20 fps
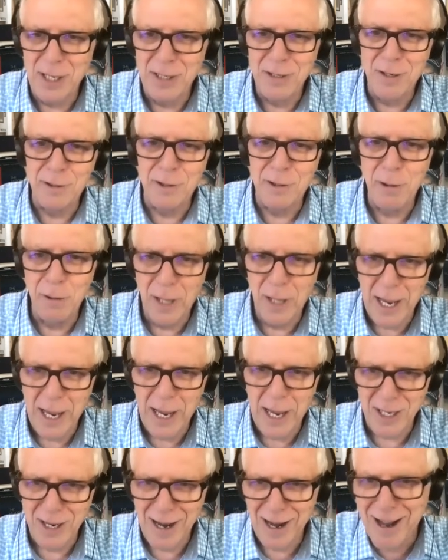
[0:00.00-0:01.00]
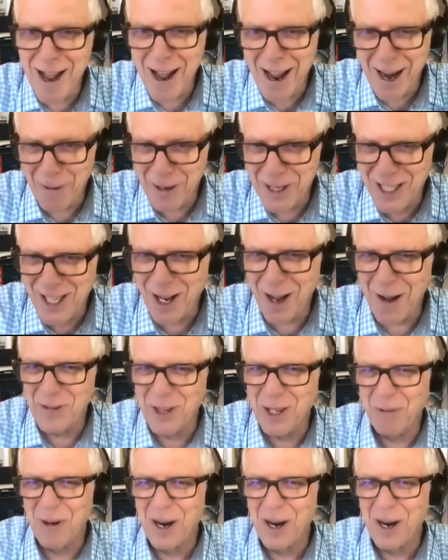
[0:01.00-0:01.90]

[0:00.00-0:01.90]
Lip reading: It took 2 laps. And that guy was off the